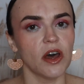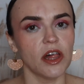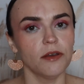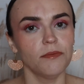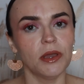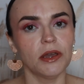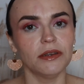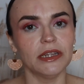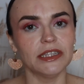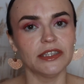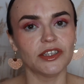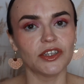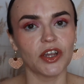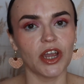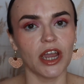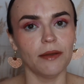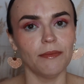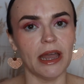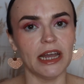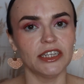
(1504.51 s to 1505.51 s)
Follow me on
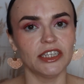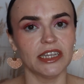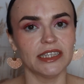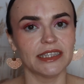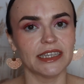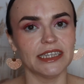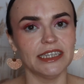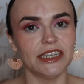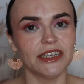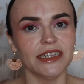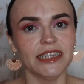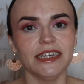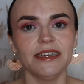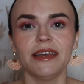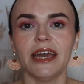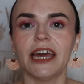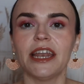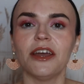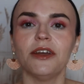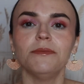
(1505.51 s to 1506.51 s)
Instagram at Jessica Dearly,
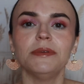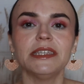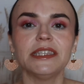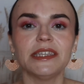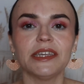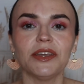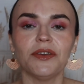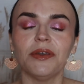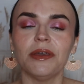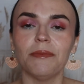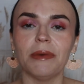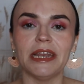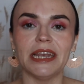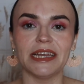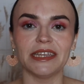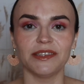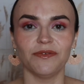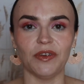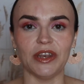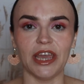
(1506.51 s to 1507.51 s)
and I hope to see you in my
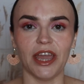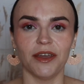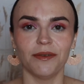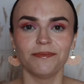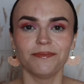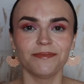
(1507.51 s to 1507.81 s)
next video.